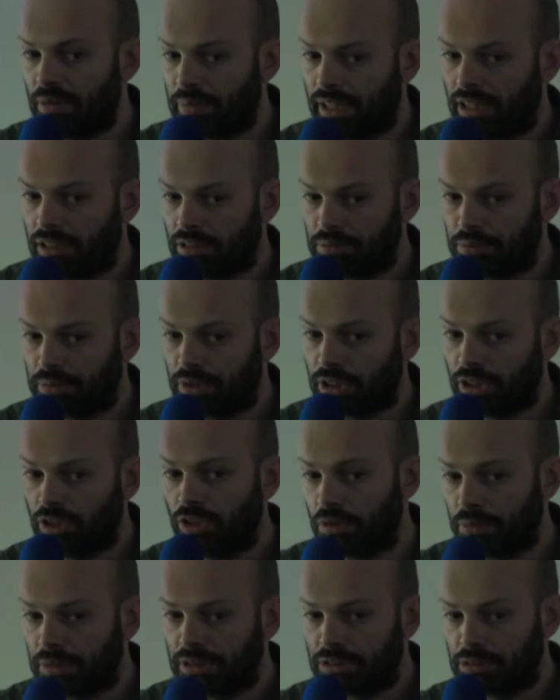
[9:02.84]
about
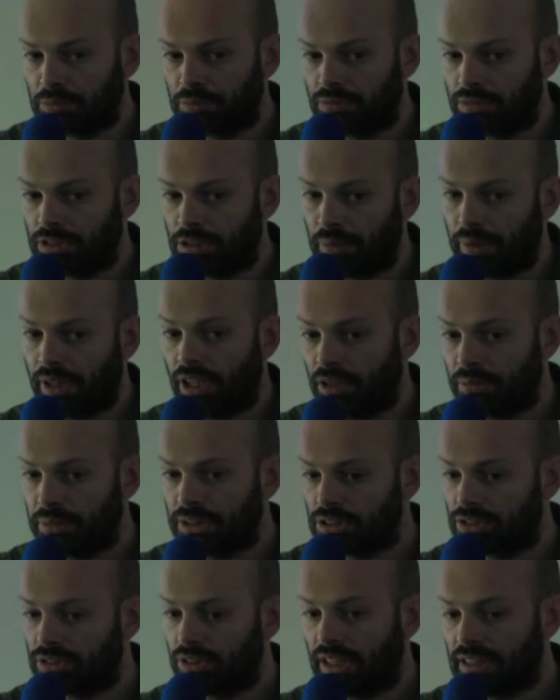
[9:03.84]
procurement
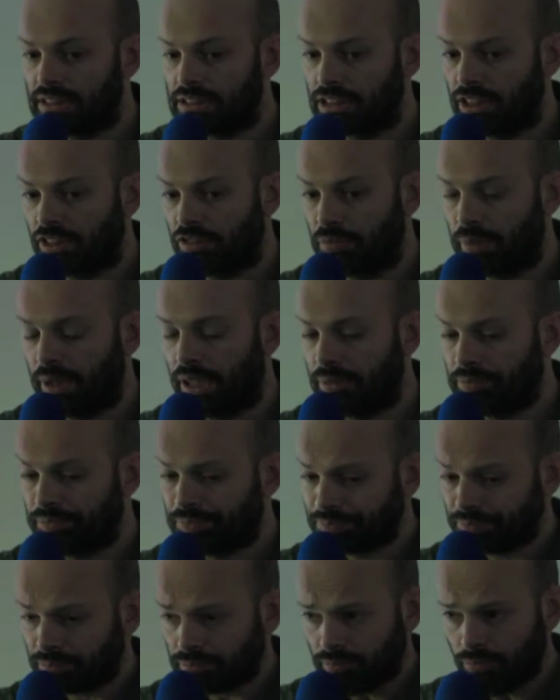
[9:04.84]
departments and all that stuff, but
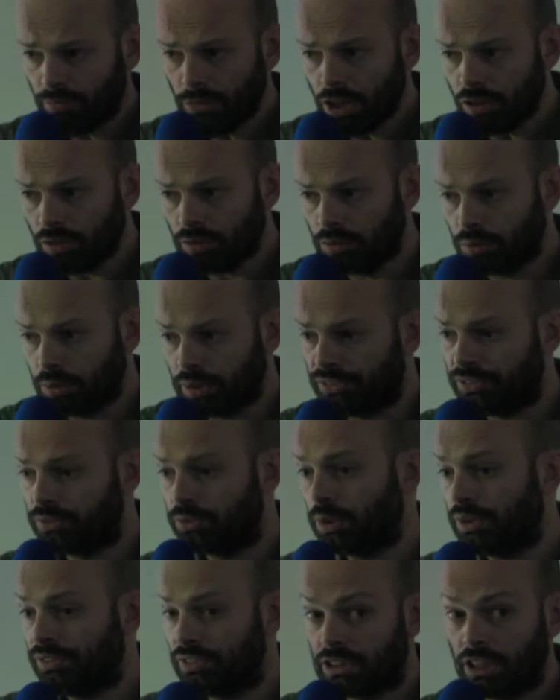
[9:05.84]

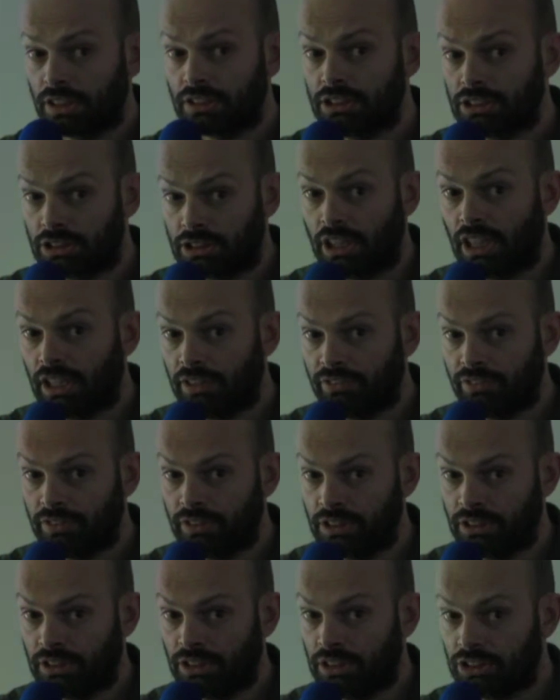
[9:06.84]
we've done stuff
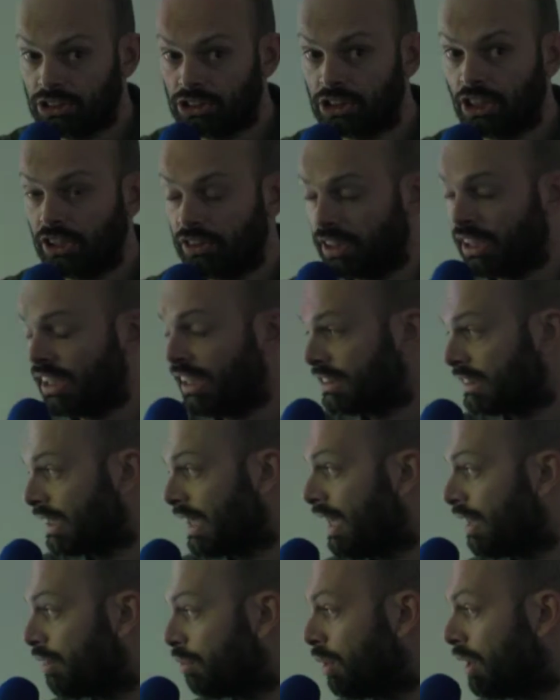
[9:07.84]
and shown that this
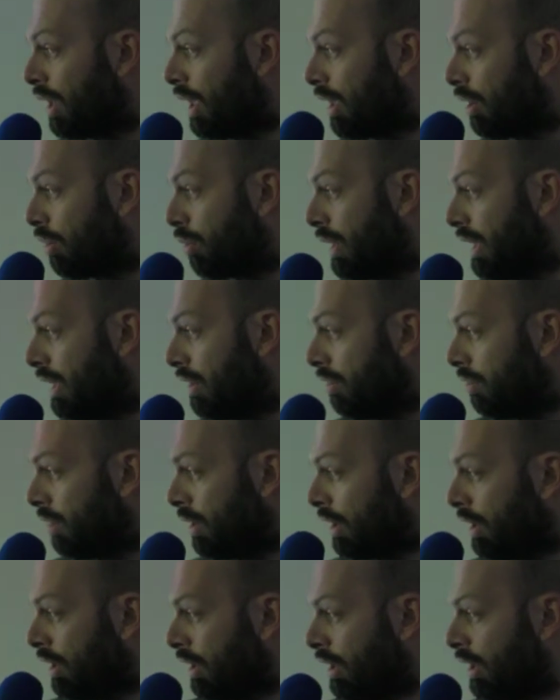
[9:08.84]
can work where you
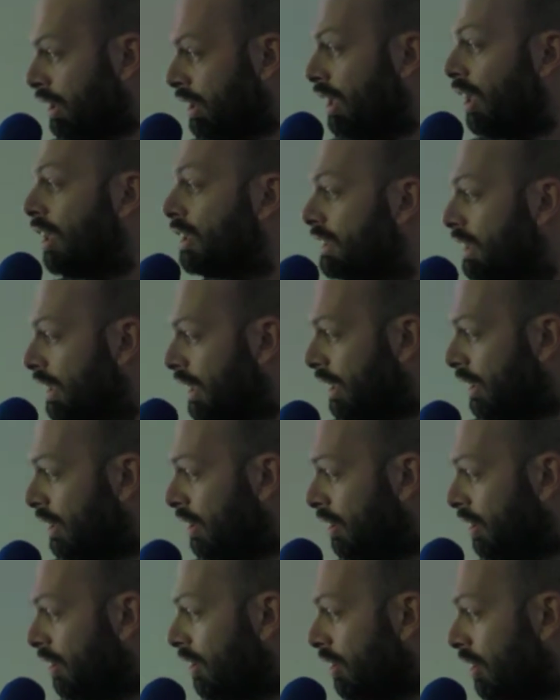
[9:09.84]
cut in
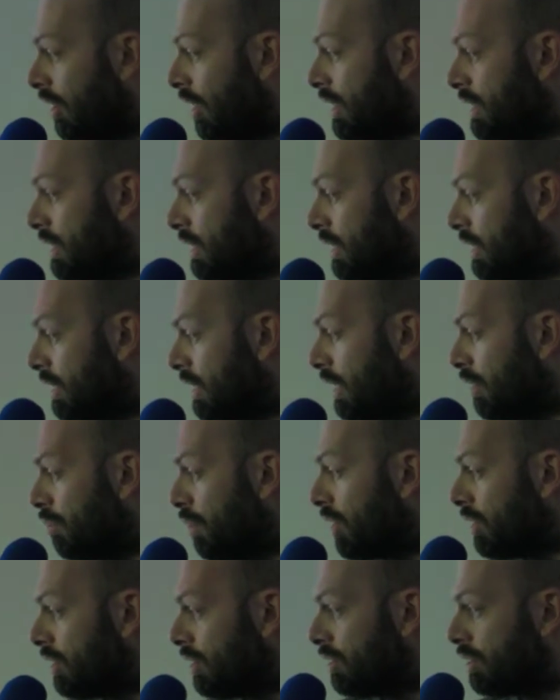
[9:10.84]
on licensing
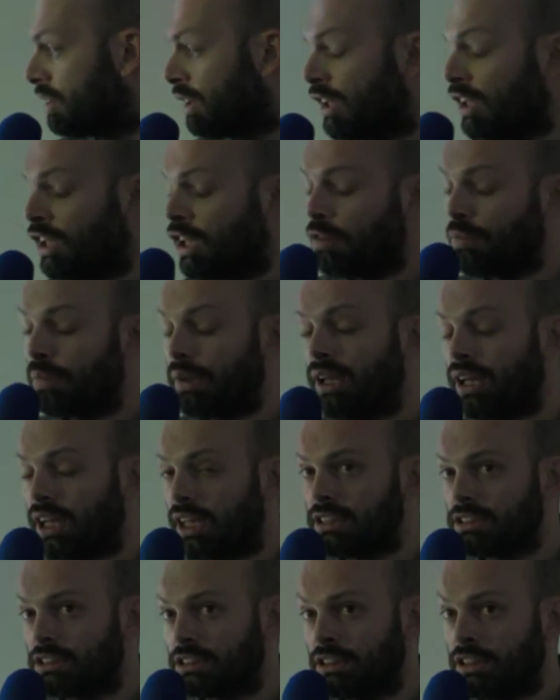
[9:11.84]
models,
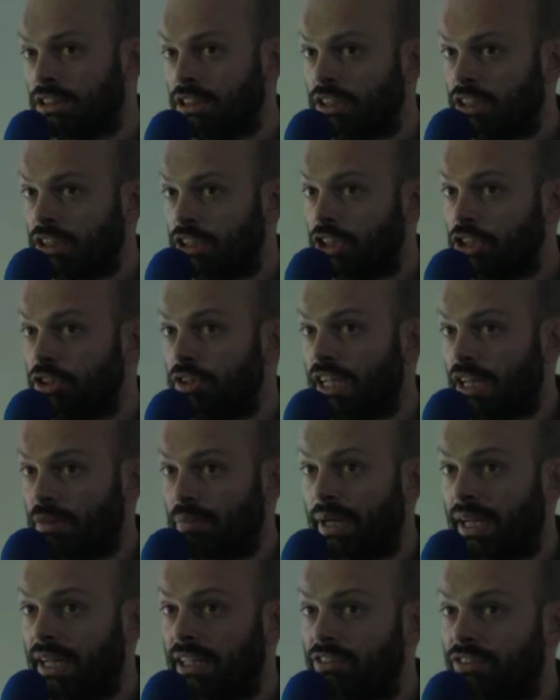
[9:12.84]
plus you get
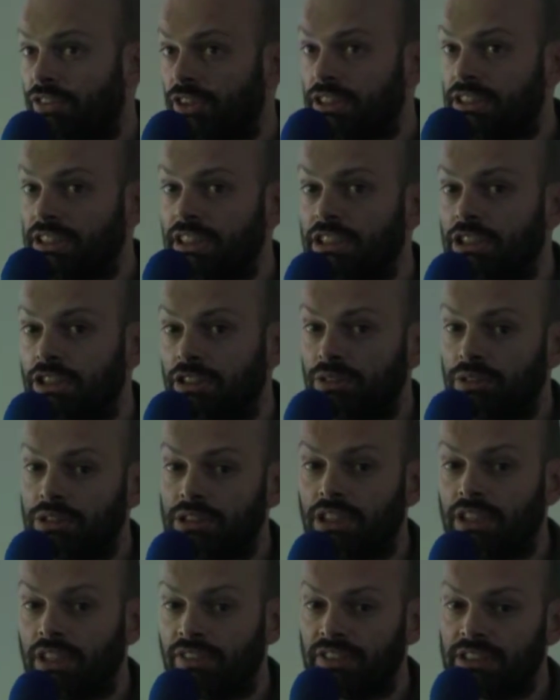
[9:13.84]
paid for additional
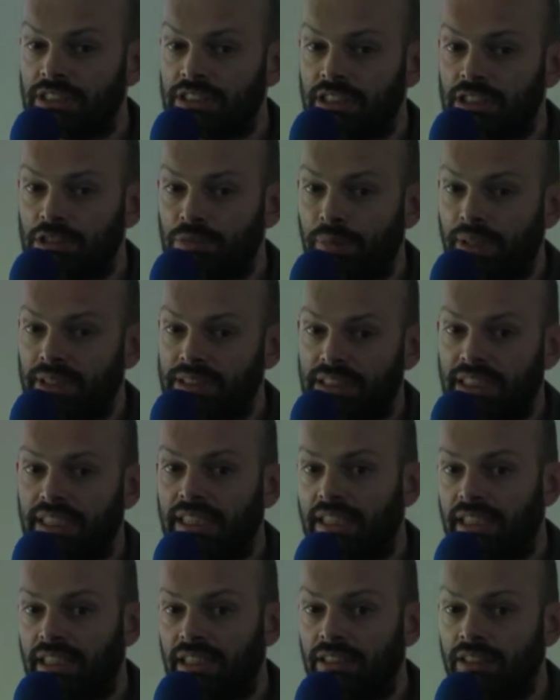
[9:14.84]
services by
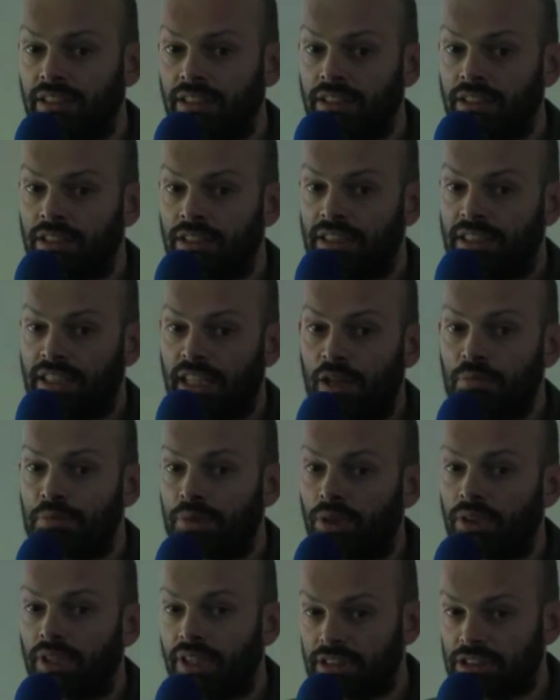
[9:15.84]
taking that
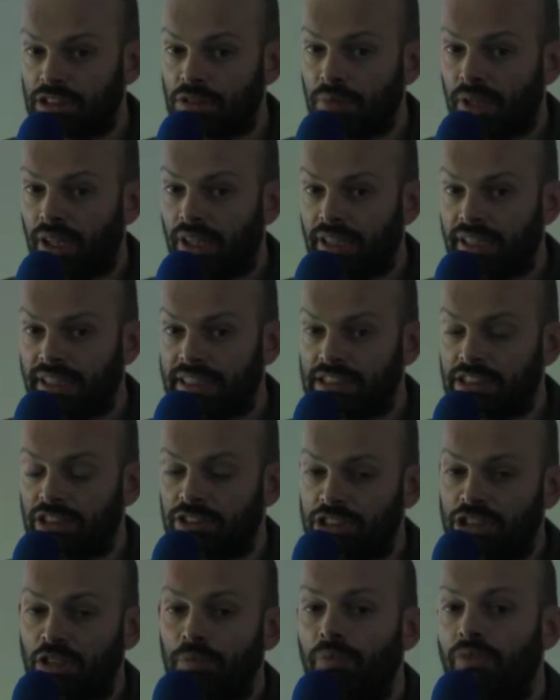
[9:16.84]
product to market. So
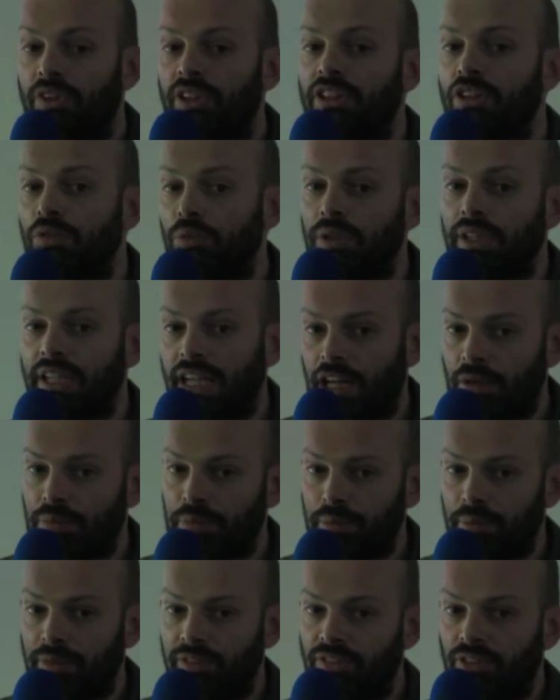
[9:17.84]
something that wouldn't
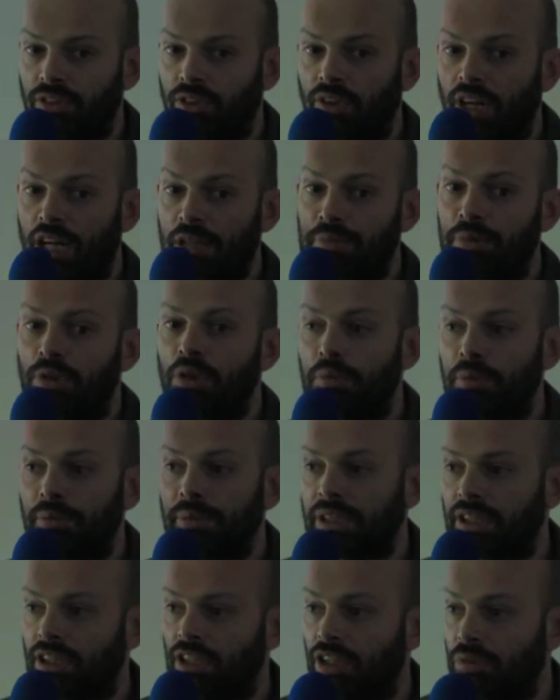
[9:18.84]
happen before, a problem
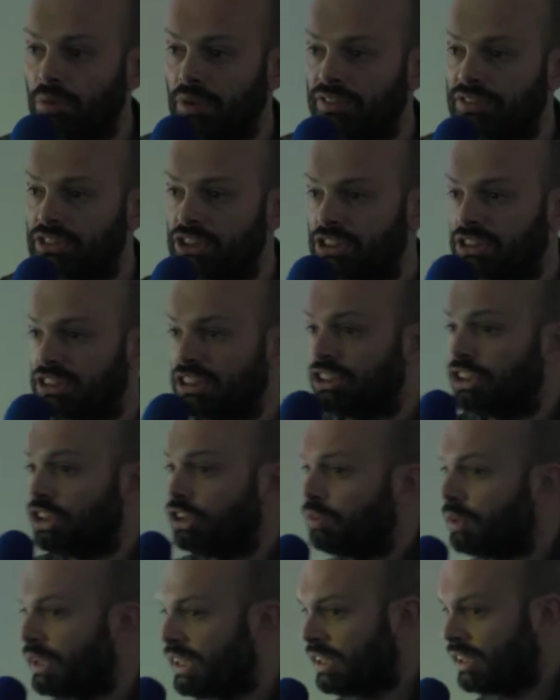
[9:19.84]
a client would have trusted you
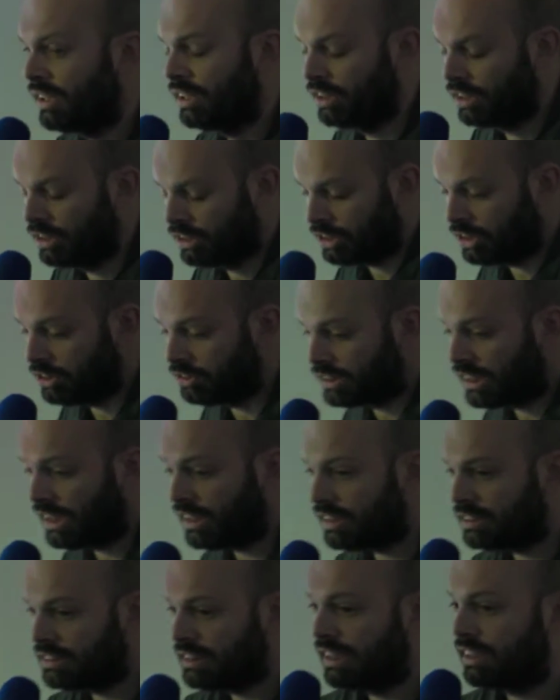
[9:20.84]
with, you take
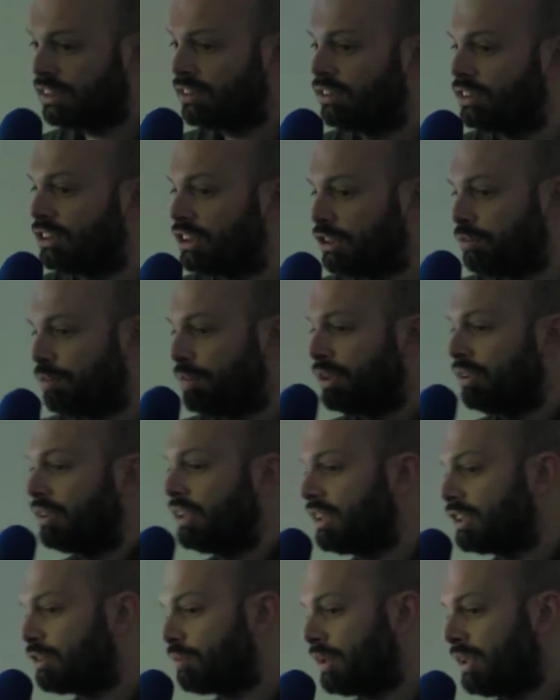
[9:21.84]
the technology, you build the
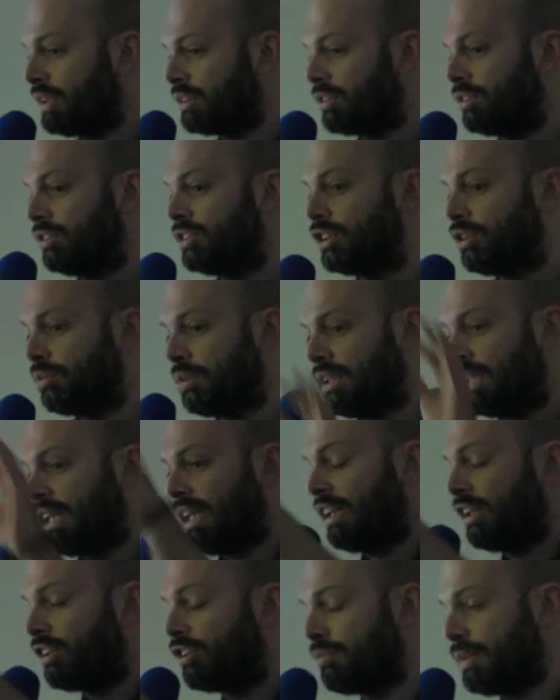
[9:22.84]
experience on top, you get
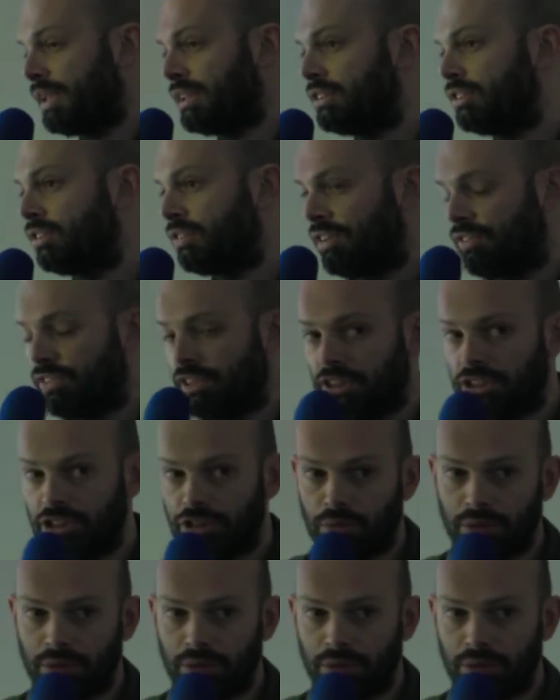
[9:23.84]
incremental revenues you